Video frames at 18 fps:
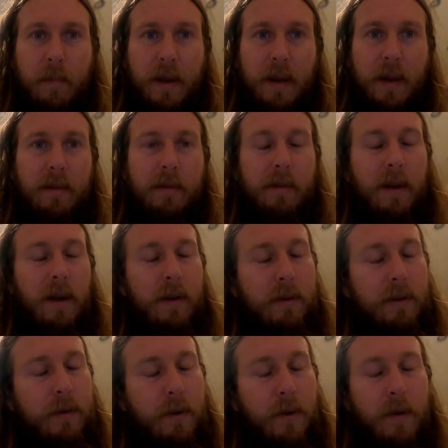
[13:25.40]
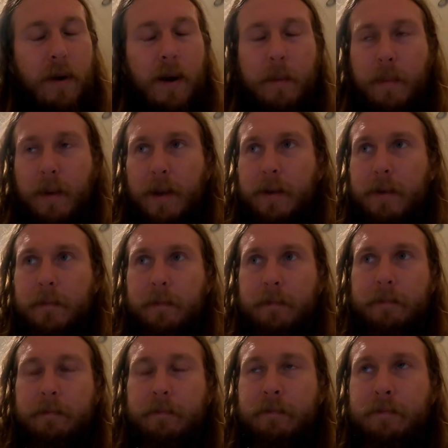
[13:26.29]
be. Long story, but
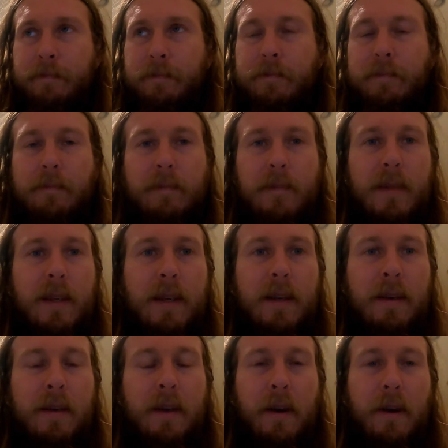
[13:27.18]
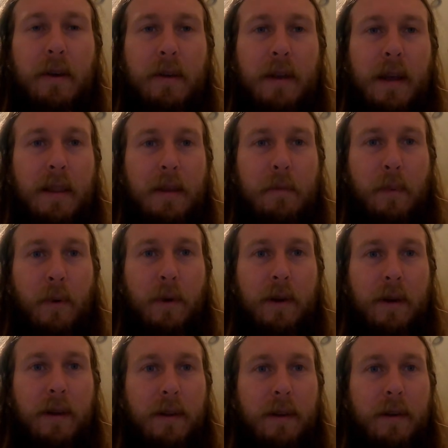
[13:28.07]
you know, you get the
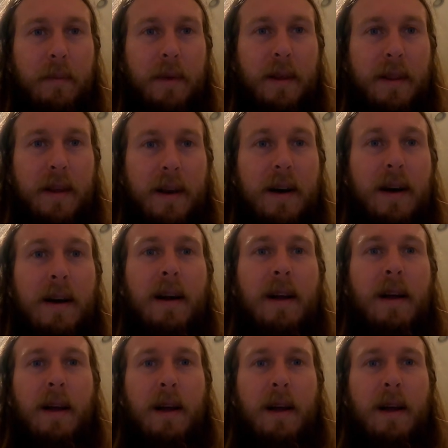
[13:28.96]
point a little bit there.